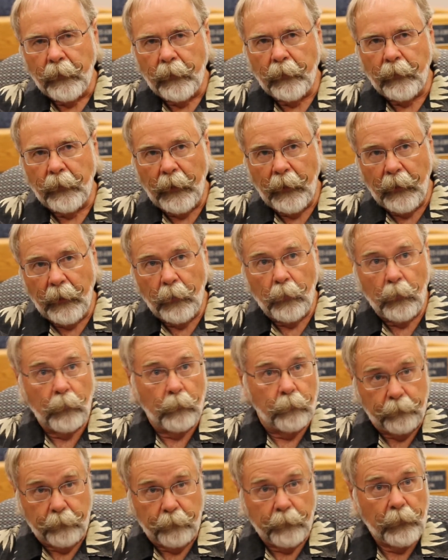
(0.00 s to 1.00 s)
and
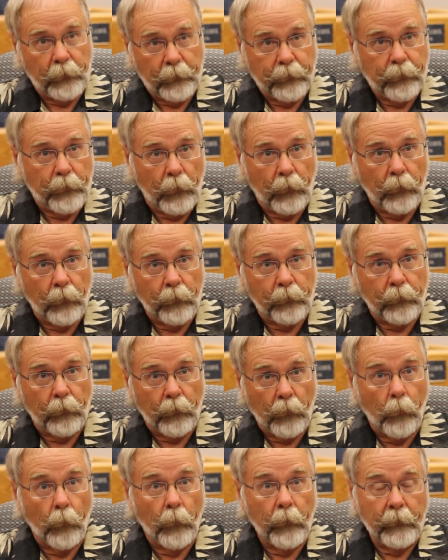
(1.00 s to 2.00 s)
how the struggles are
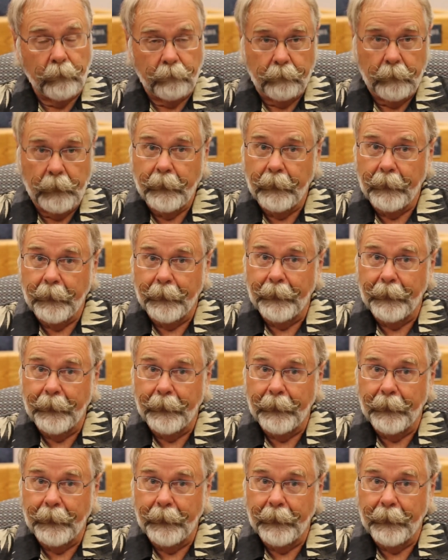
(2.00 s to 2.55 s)
going,